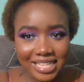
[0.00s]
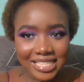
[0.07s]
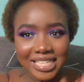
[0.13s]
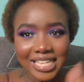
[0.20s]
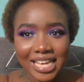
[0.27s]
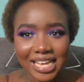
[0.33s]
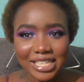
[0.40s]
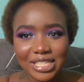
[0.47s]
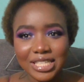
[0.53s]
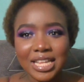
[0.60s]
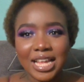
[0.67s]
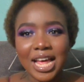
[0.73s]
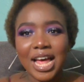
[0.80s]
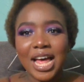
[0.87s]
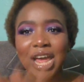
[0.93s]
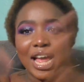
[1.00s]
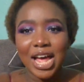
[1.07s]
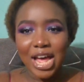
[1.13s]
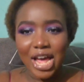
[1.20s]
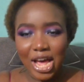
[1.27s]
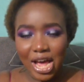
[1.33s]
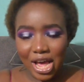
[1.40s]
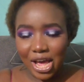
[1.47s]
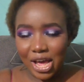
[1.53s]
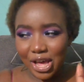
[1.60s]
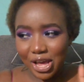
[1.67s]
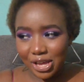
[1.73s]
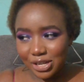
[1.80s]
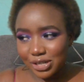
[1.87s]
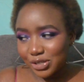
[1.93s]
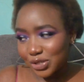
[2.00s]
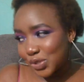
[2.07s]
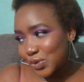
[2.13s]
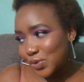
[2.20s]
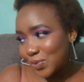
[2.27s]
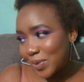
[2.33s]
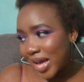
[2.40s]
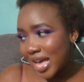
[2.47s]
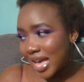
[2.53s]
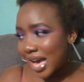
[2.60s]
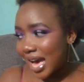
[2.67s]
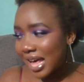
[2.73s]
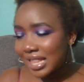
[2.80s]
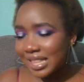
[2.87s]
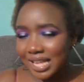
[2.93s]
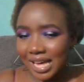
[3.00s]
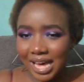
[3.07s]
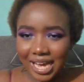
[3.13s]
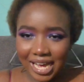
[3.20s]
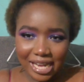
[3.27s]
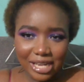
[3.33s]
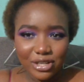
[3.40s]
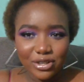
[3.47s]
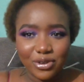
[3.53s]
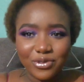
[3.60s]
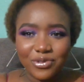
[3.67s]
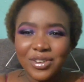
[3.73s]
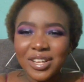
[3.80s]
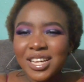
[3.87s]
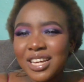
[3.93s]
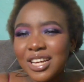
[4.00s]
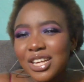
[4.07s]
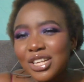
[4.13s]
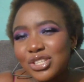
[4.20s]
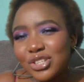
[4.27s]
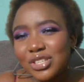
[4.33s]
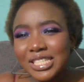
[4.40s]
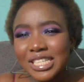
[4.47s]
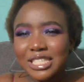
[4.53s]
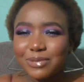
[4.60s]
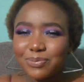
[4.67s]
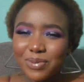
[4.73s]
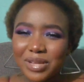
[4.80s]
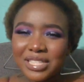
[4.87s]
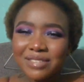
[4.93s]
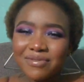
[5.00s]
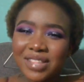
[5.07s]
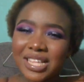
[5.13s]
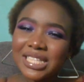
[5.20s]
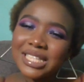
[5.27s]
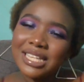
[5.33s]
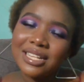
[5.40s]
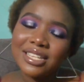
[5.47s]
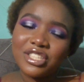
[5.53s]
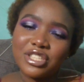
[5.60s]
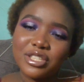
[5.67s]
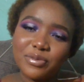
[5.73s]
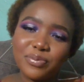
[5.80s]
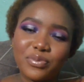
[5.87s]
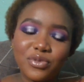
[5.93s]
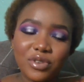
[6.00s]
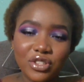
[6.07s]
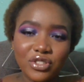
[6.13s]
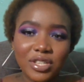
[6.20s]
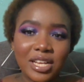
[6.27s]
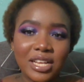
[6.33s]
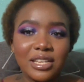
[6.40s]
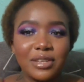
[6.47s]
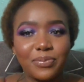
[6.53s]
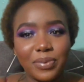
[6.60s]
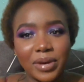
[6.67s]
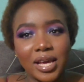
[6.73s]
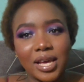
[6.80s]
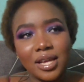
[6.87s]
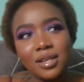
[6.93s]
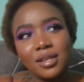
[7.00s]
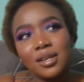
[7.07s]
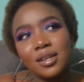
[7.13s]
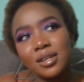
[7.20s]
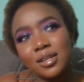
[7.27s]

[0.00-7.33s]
Let's get into my other kind of not expensive, they're still cheap. going to depend